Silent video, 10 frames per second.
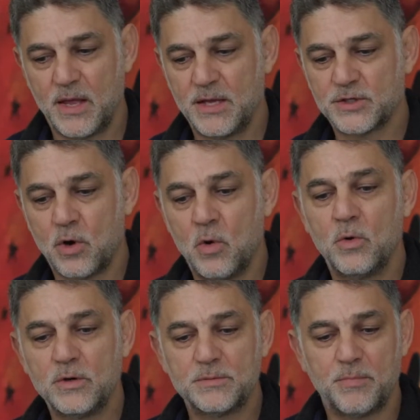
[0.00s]
is
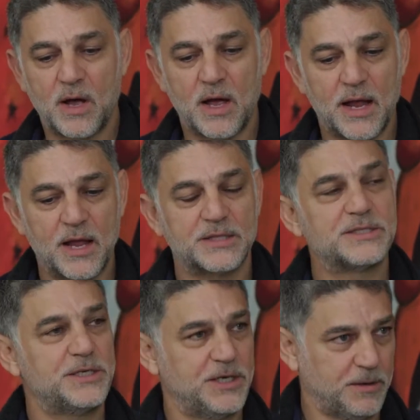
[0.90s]
owned by a
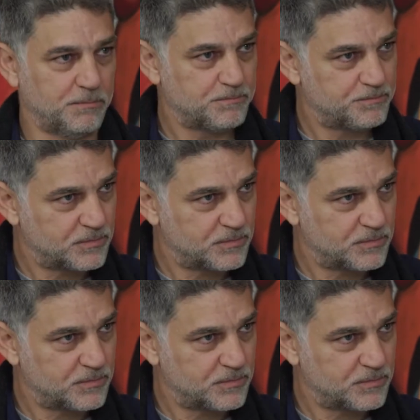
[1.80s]
team